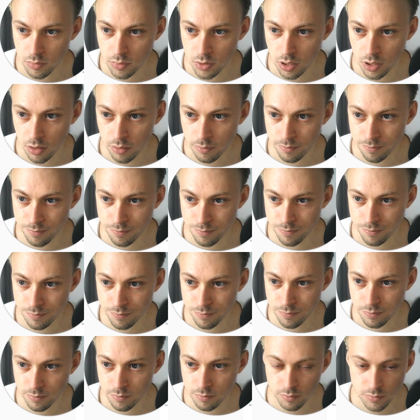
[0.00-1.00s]
Yeah,
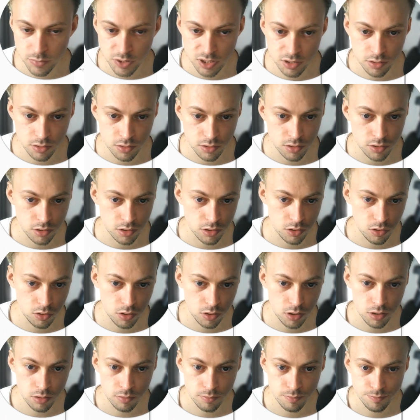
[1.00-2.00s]
because it's
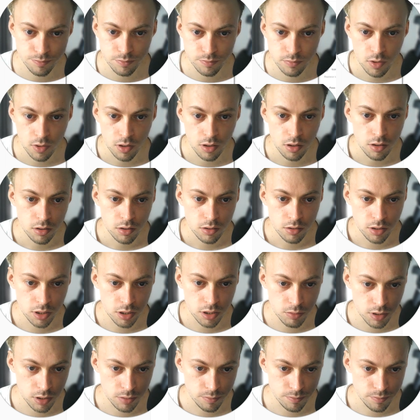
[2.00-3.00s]
annoying.
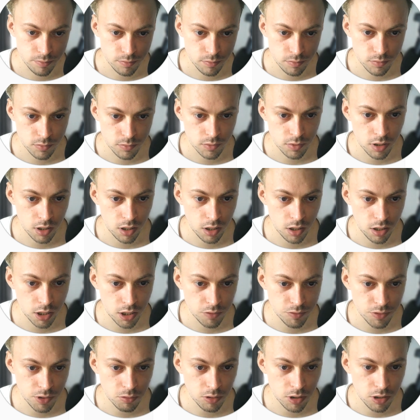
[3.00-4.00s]
Anyway,
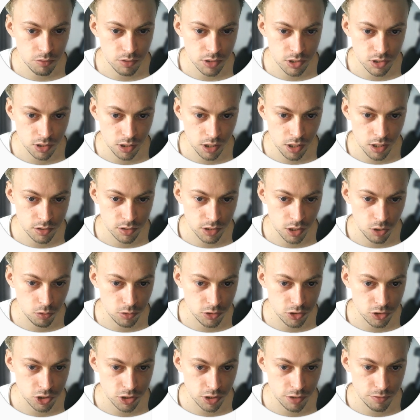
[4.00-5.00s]
if I want to resize, I
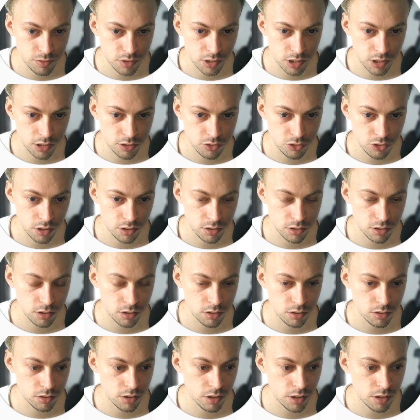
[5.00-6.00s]
hold shift and I drag
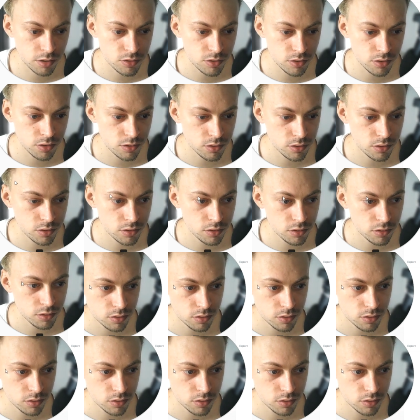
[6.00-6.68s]
the edges.